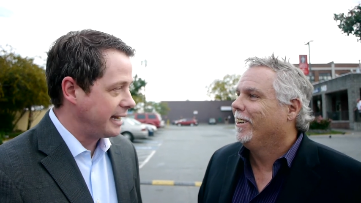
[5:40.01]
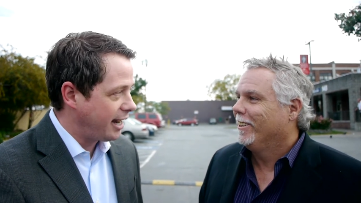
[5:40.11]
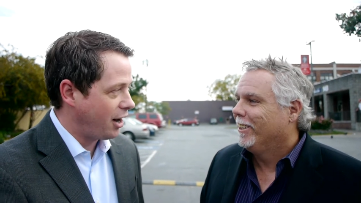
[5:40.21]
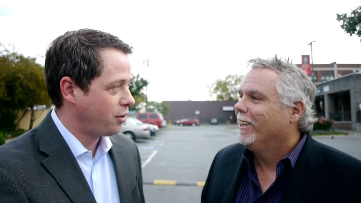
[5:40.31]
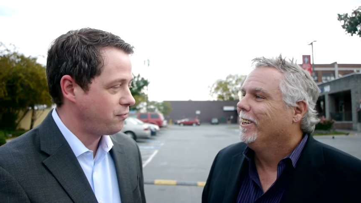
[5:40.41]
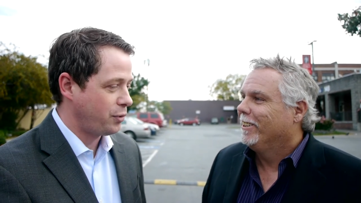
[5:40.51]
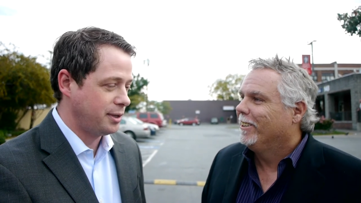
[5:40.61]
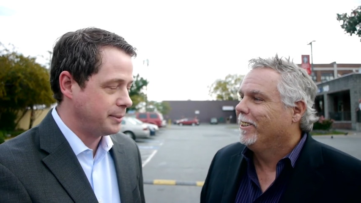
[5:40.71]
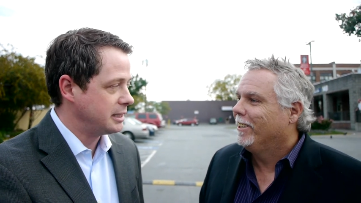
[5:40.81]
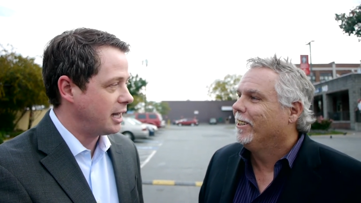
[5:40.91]
Speaker 1: care for
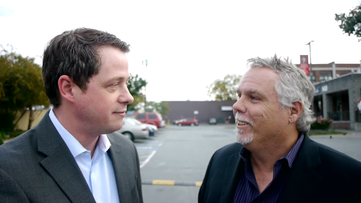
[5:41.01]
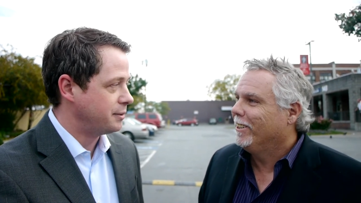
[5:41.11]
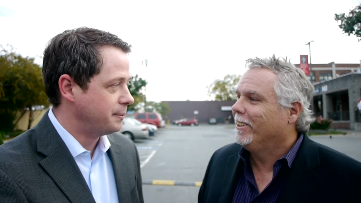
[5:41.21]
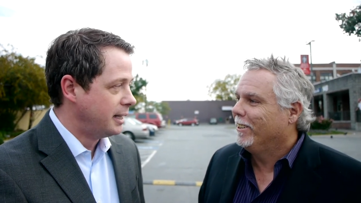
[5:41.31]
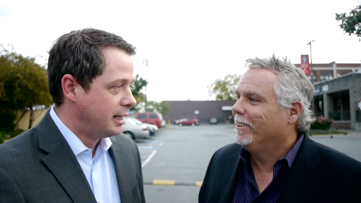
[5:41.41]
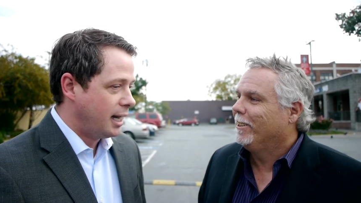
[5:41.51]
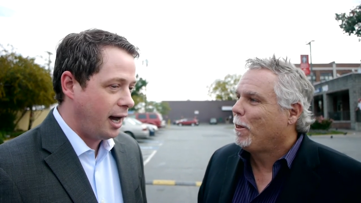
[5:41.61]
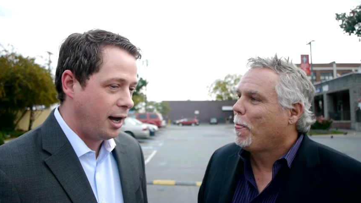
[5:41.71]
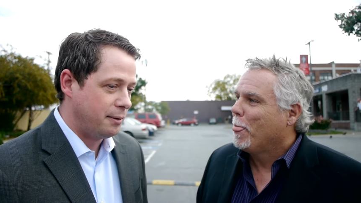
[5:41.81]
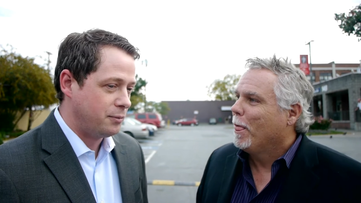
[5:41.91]
them and love them,
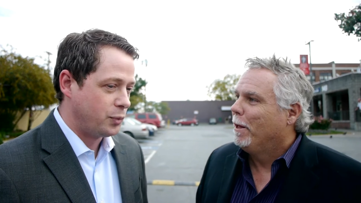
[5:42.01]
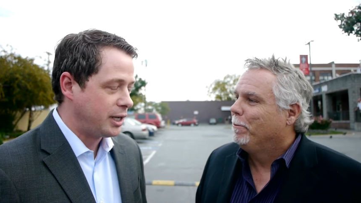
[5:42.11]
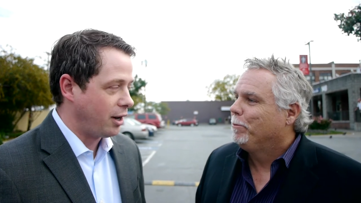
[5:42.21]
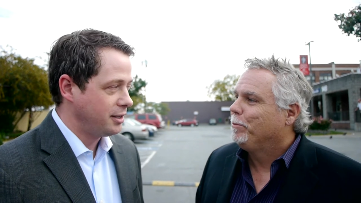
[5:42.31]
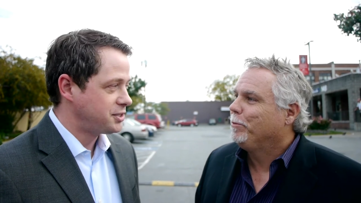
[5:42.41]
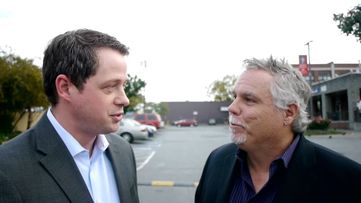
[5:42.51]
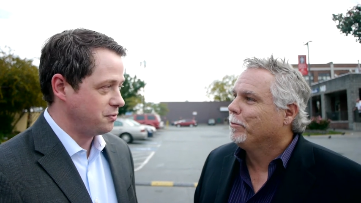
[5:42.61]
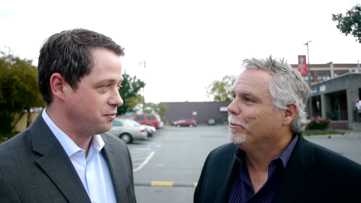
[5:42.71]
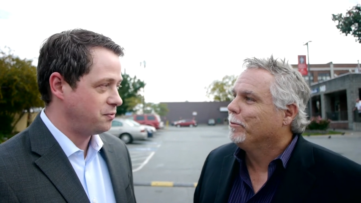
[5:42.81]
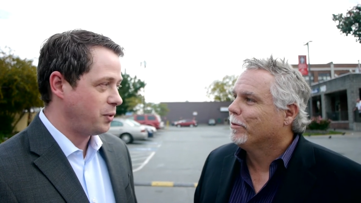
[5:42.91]
um, regardless
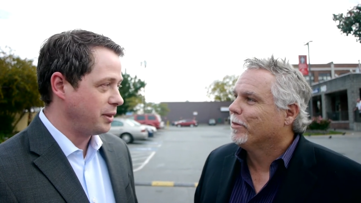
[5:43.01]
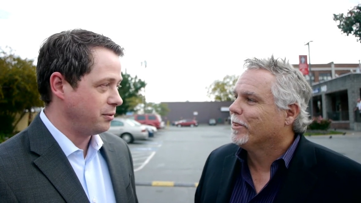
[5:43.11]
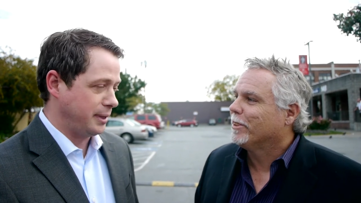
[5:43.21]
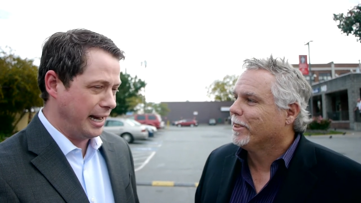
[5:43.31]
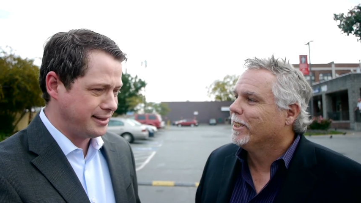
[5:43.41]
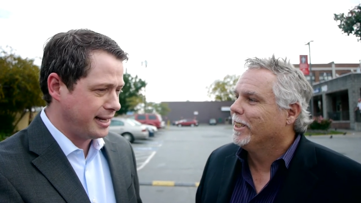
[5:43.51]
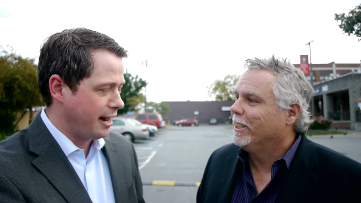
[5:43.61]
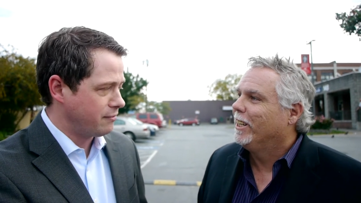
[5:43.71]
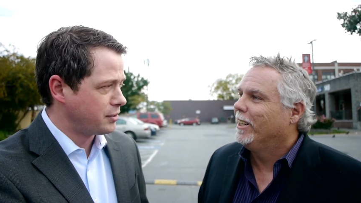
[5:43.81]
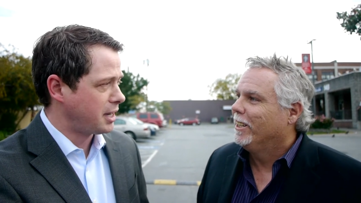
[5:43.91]
of whether or not they
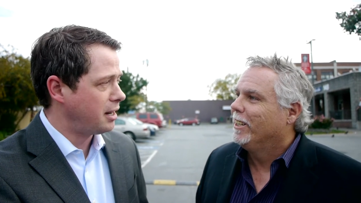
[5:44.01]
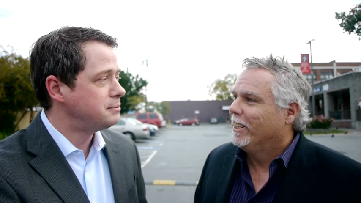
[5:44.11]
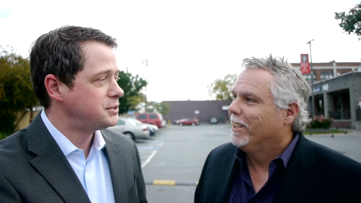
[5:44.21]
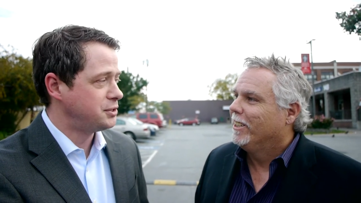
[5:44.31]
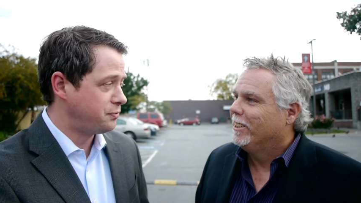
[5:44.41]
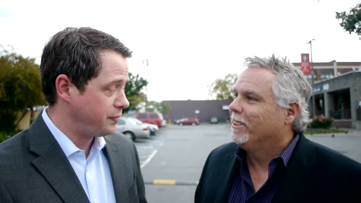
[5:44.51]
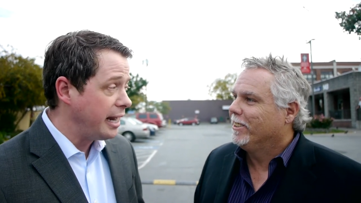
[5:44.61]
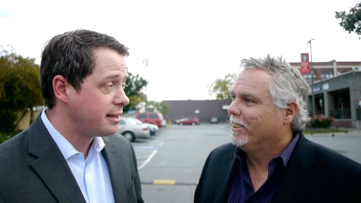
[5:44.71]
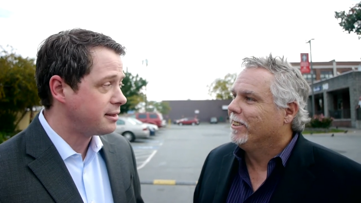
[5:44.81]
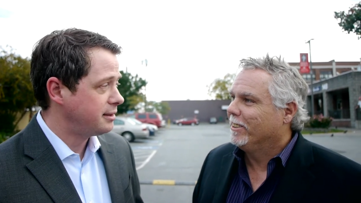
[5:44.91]
ever come to
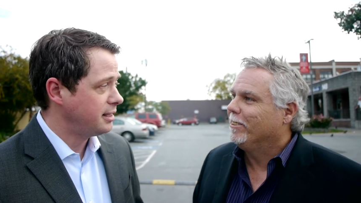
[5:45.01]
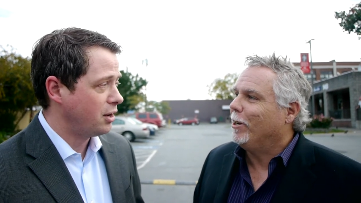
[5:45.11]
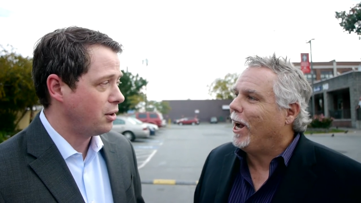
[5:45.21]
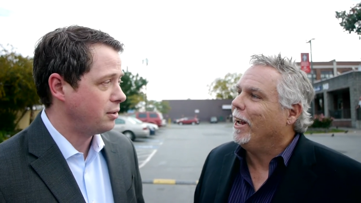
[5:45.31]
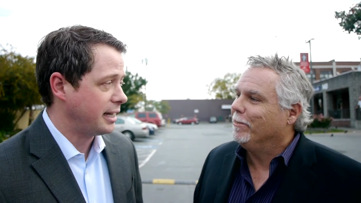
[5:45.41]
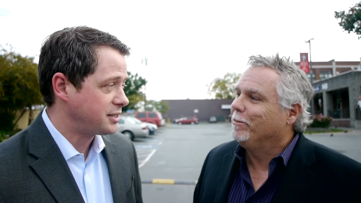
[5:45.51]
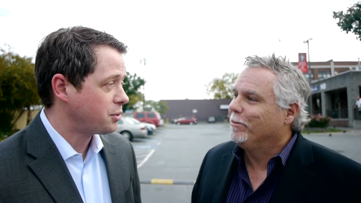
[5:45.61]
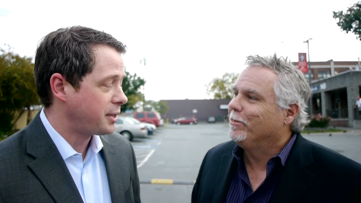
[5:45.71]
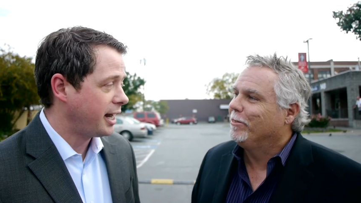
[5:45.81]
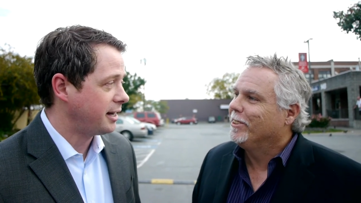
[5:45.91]
faith. You know, right. That's
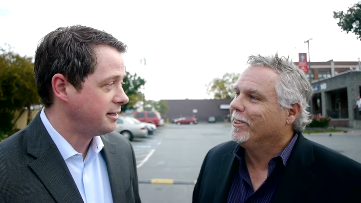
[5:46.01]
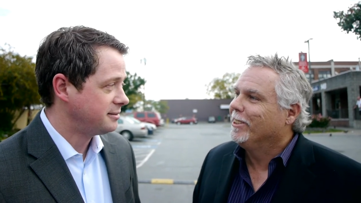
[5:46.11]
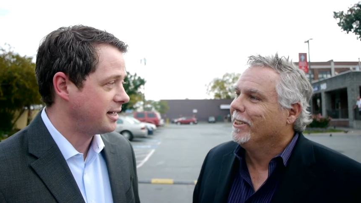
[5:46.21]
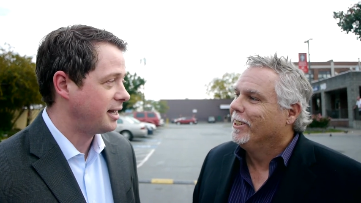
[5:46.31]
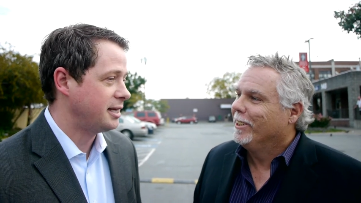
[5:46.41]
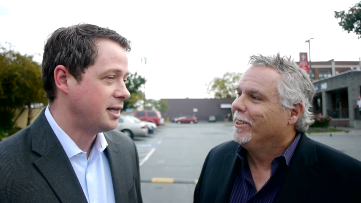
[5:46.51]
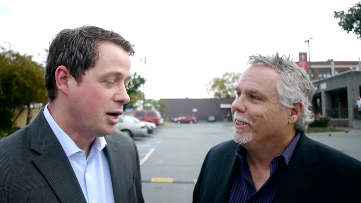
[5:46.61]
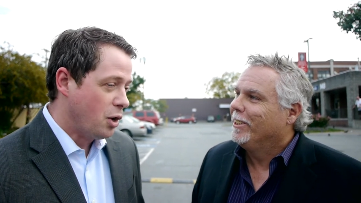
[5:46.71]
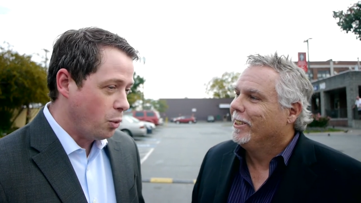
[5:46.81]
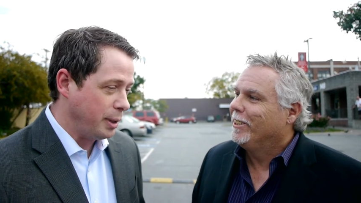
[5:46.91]
okay. That it,
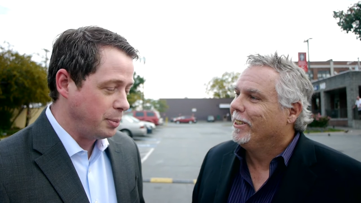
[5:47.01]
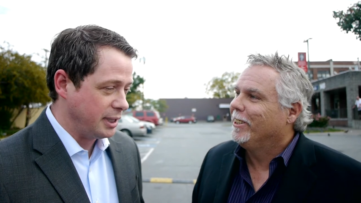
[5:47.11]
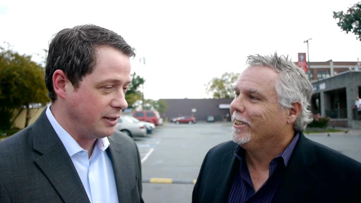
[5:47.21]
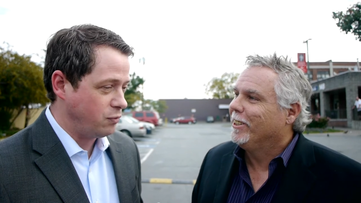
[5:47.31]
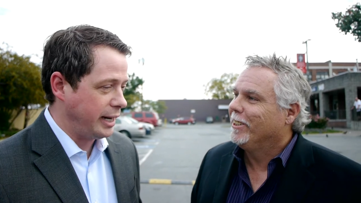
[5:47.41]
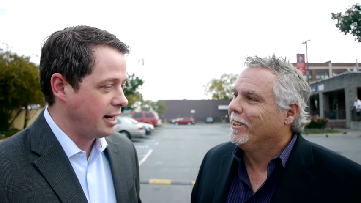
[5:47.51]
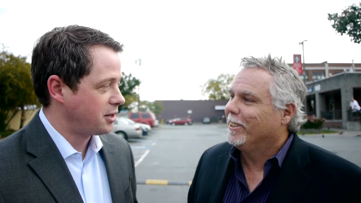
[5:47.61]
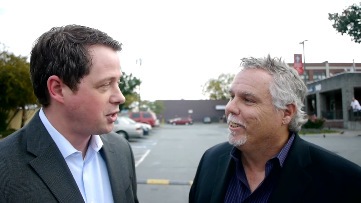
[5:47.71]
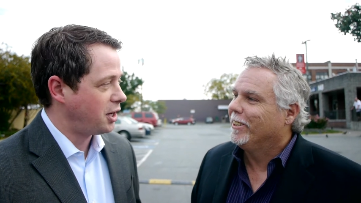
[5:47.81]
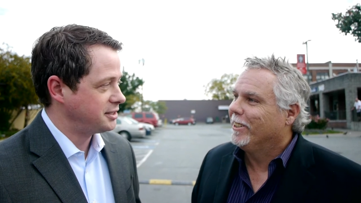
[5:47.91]
we believe we are
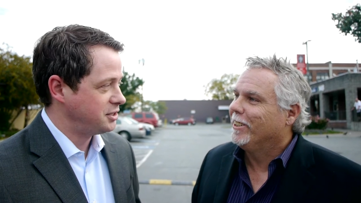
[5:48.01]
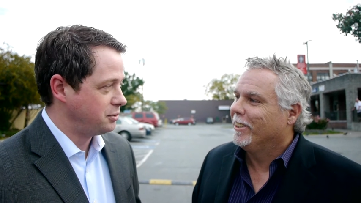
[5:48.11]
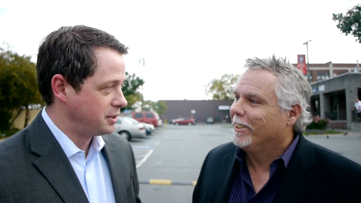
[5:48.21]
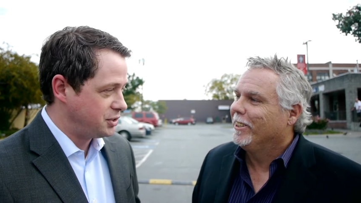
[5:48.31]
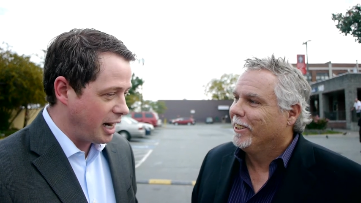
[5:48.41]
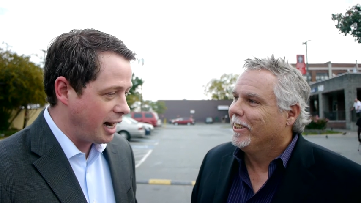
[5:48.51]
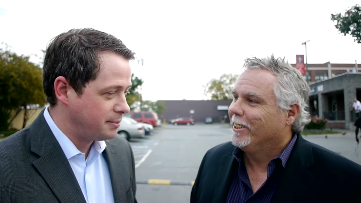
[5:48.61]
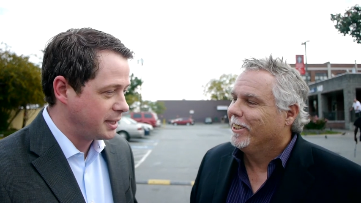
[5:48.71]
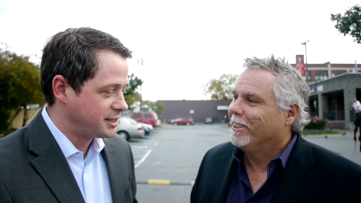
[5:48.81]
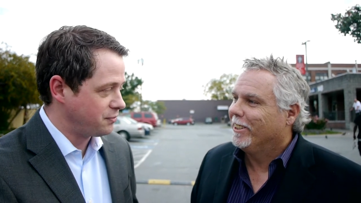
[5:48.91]
called to do the job
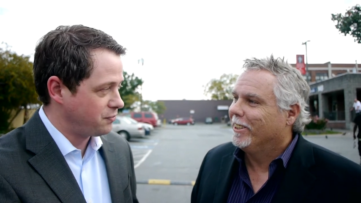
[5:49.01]
that's in